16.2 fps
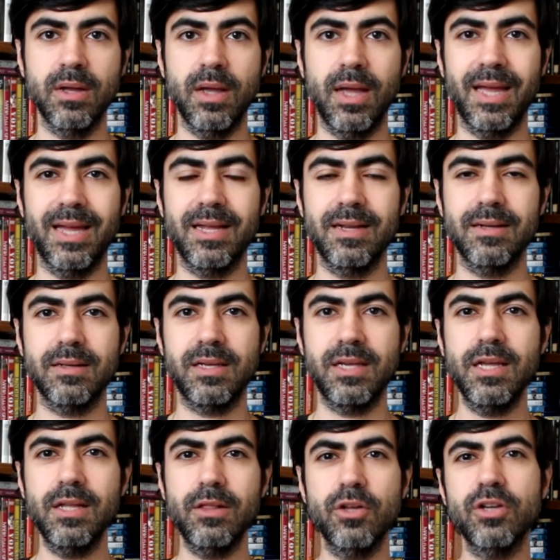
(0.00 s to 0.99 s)
and
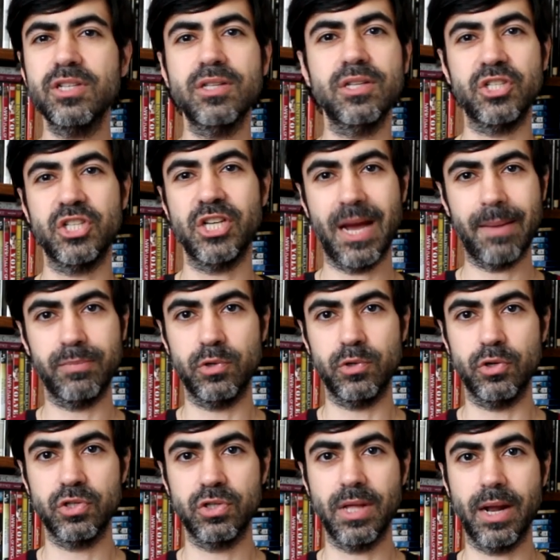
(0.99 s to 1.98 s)
he looked at the
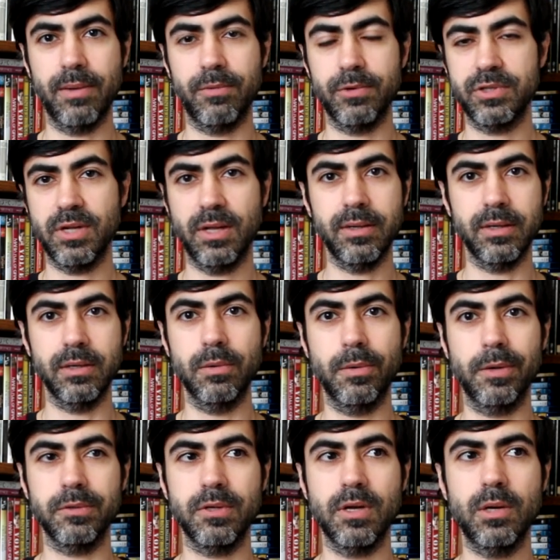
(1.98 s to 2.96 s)
chapters that I was telling you
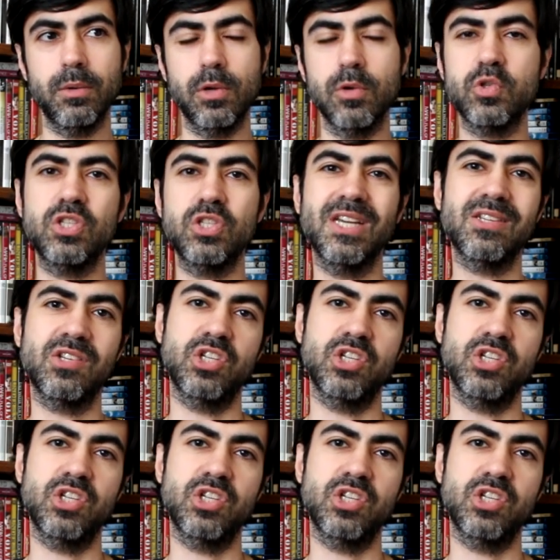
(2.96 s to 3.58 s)
about, you know, those 6